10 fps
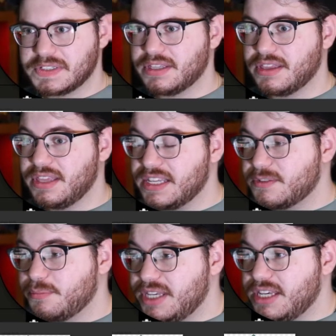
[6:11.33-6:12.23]
this
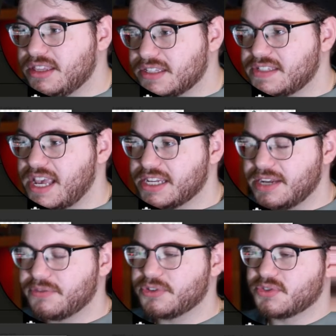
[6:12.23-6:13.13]
being the second
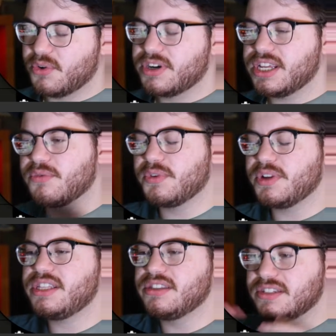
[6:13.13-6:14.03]
ever Zord, it
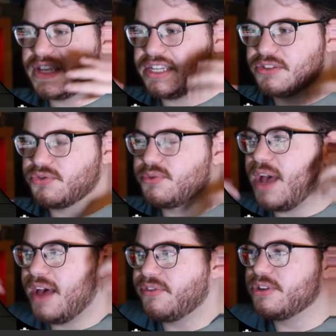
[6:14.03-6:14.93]
really looks like a true
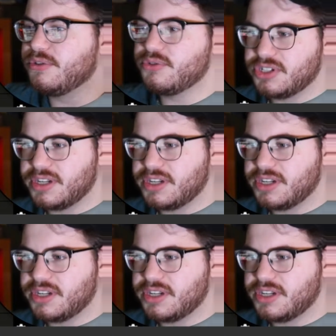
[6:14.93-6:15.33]
evolution of the